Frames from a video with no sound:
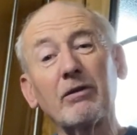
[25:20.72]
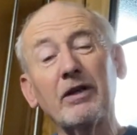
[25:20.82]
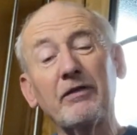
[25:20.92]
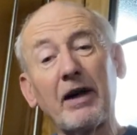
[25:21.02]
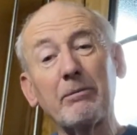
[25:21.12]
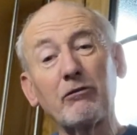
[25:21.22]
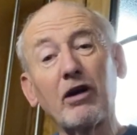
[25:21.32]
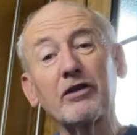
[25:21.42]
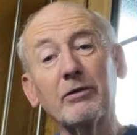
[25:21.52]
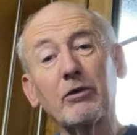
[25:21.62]
if I'm
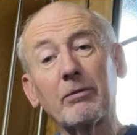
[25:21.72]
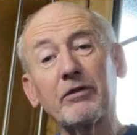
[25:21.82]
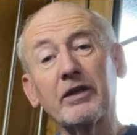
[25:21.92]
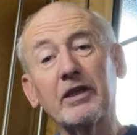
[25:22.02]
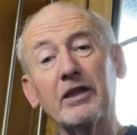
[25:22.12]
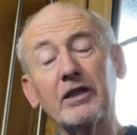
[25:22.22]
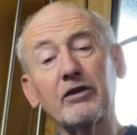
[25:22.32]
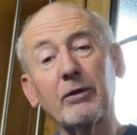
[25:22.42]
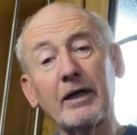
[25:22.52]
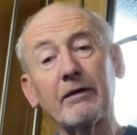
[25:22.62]
right in what I'm thinking, the
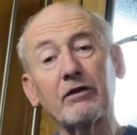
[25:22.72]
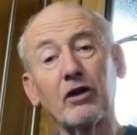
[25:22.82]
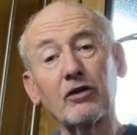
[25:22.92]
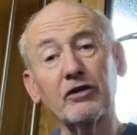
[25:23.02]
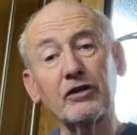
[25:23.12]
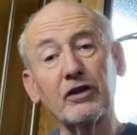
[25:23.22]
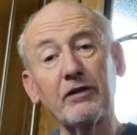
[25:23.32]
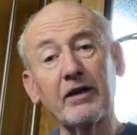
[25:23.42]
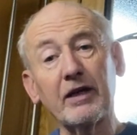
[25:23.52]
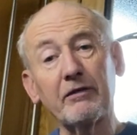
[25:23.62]
issue I have got is that
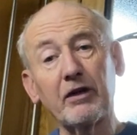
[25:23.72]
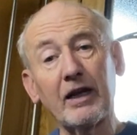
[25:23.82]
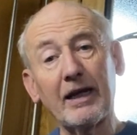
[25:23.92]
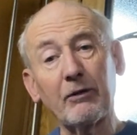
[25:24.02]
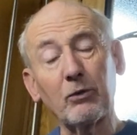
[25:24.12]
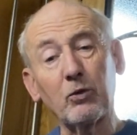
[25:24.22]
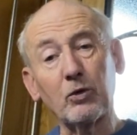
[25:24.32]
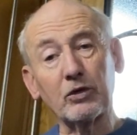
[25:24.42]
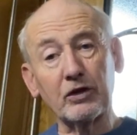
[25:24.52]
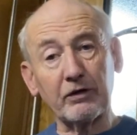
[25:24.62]
if I ever allow the
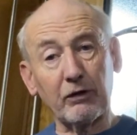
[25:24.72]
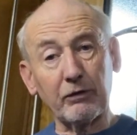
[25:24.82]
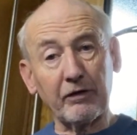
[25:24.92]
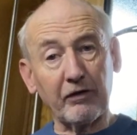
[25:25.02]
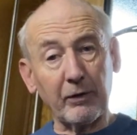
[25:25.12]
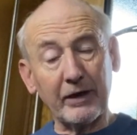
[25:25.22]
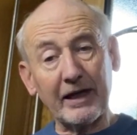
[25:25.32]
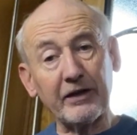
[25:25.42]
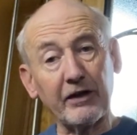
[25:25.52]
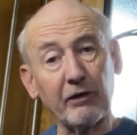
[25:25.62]
water to overflow
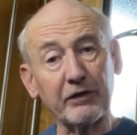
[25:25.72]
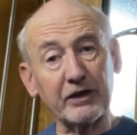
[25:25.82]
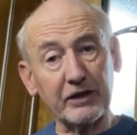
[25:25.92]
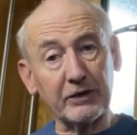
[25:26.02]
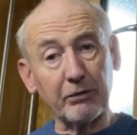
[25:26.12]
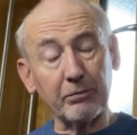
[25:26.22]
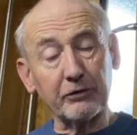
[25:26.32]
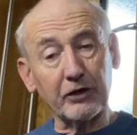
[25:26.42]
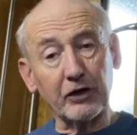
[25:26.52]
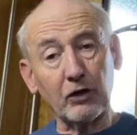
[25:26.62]
again, then obviously this
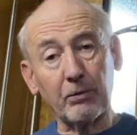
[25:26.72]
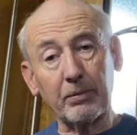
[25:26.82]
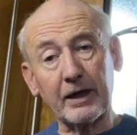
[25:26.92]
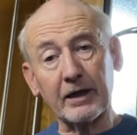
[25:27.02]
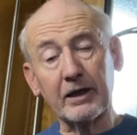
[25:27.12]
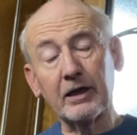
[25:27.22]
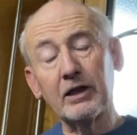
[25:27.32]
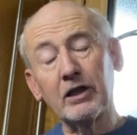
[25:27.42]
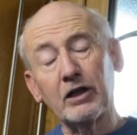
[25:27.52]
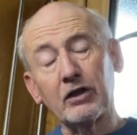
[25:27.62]
problem's going to come back.
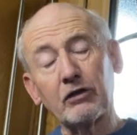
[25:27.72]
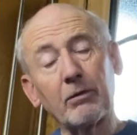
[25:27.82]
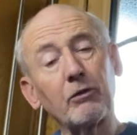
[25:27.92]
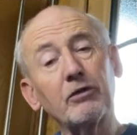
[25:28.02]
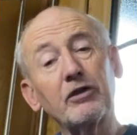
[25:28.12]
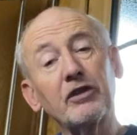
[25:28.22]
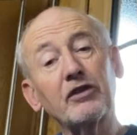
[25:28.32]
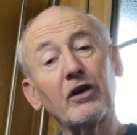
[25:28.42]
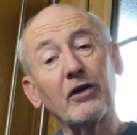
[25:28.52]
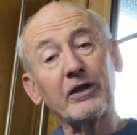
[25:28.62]
So I'm going to
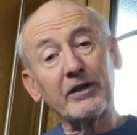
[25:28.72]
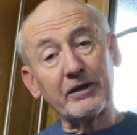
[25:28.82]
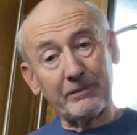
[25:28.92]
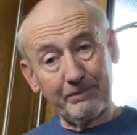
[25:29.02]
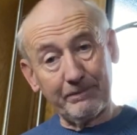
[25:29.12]
design